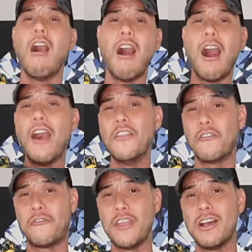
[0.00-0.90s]
on the
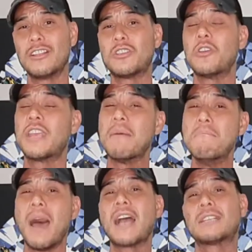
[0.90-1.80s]
field so you get
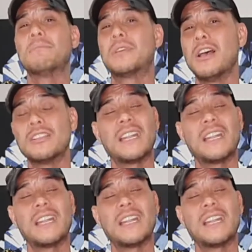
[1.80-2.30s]
maximum kills.